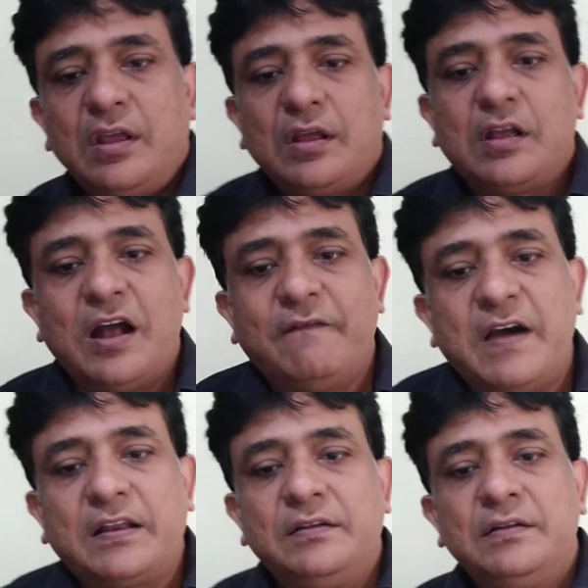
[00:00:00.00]

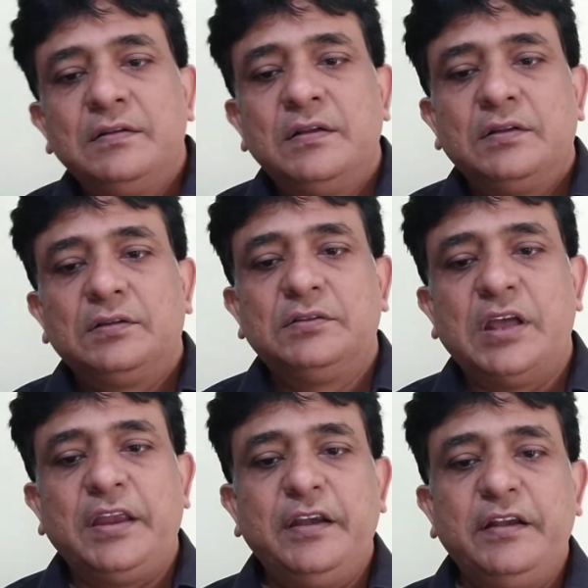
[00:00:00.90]
govern
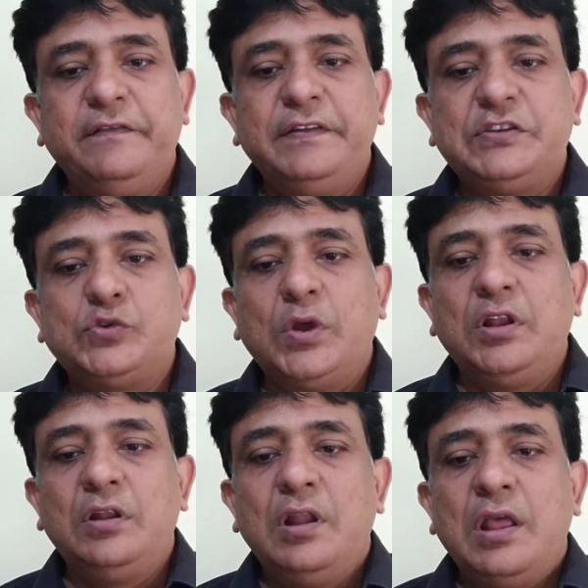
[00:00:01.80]
the
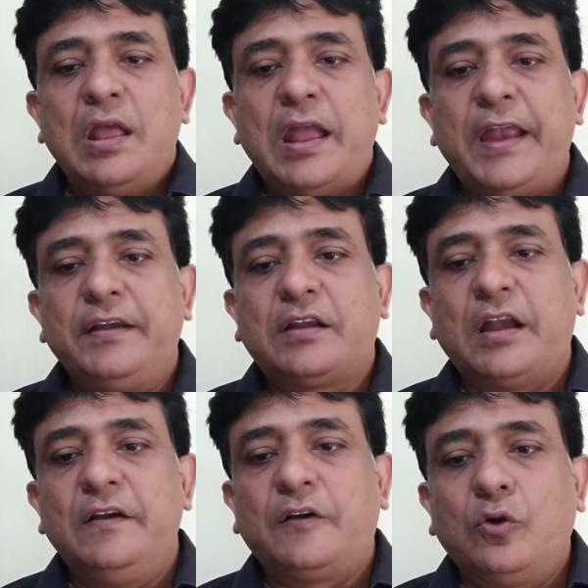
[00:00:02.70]
individual and
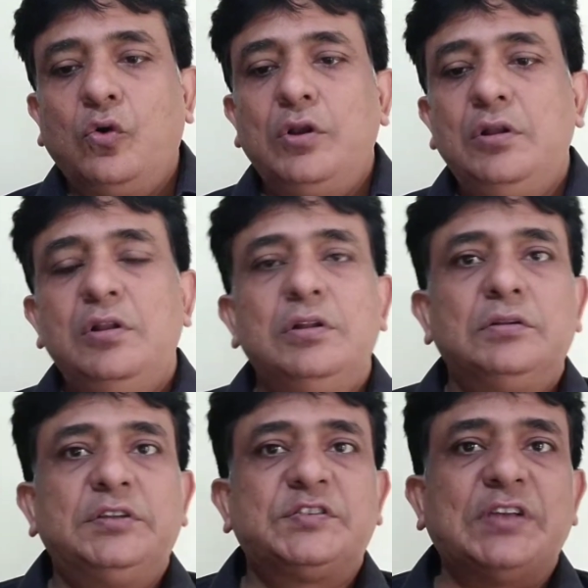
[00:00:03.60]
control
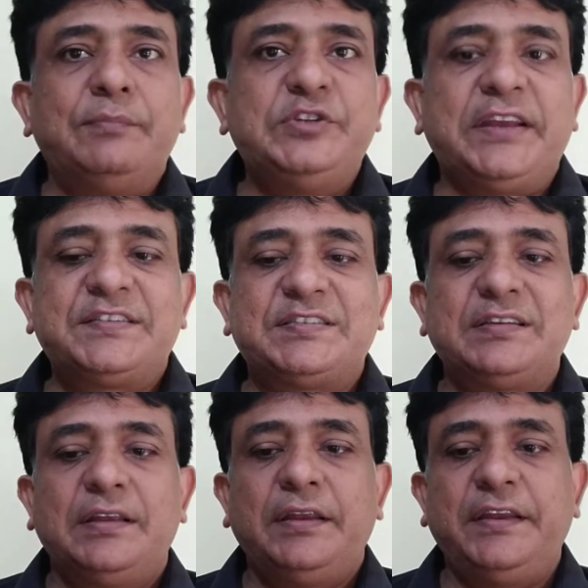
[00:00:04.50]
the
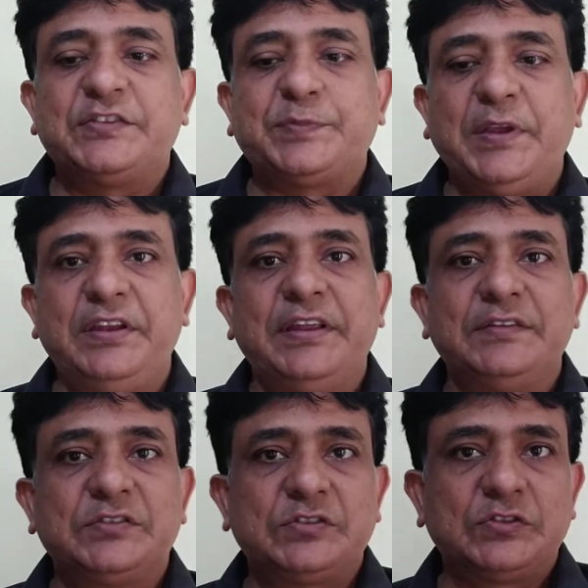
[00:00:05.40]
subject's
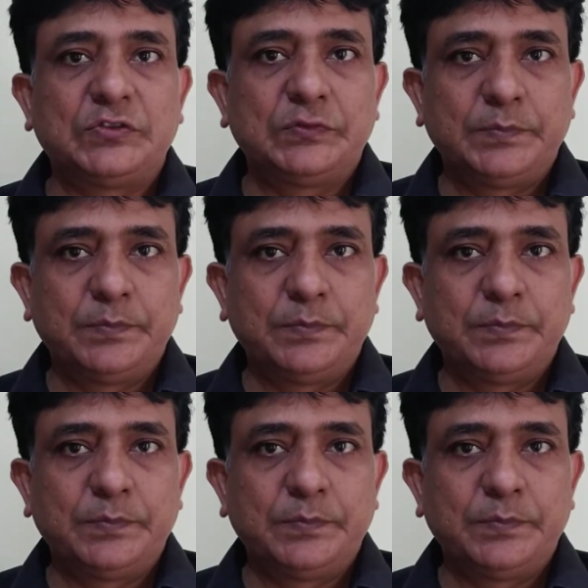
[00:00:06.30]
experience.